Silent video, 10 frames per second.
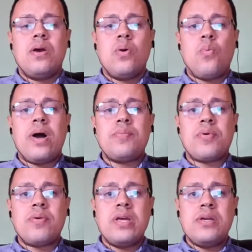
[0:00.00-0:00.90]
While
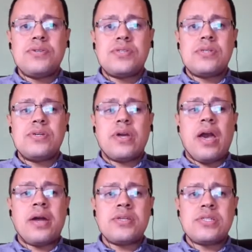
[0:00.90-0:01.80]
Bernice
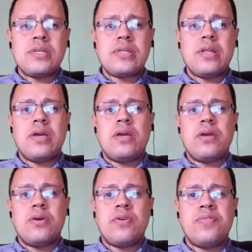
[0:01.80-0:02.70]
constantly
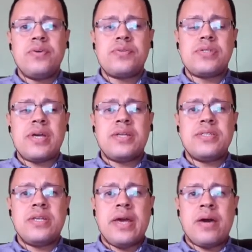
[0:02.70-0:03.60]
refuses and
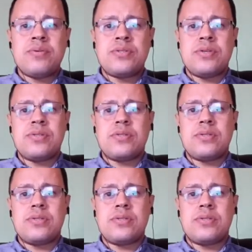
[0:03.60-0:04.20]
denounces